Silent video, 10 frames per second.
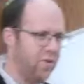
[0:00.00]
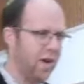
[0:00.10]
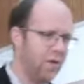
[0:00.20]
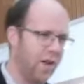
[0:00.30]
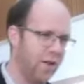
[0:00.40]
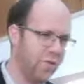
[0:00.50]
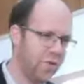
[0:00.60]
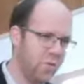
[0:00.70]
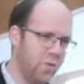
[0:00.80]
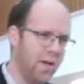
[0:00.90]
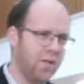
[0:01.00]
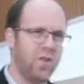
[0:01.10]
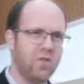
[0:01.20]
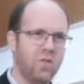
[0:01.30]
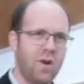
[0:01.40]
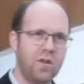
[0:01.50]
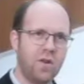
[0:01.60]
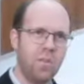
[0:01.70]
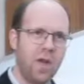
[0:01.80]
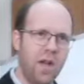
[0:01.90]
to be very relevant when we get to the Yisrei
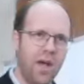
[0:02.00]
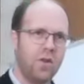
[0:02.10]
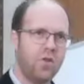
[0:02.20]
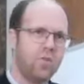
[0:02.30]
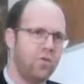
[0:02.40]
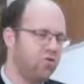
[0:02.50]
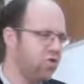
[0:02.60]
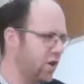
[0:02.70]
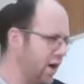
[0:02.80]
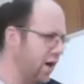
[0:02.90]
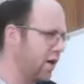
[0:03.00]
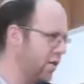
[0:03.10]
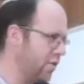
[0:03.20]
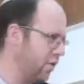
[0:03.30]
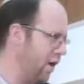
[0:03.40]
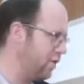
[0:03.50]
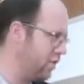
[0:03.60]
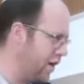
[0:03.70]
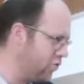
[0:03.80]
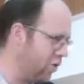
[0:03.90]
Derabanan in terms of Sheiya and Chazara,
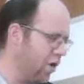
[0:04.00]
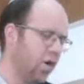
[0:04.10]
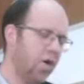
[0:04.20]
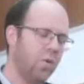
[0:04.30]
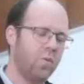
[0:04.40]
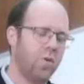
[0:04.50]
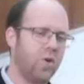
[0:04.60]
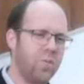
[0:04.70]
etc. What we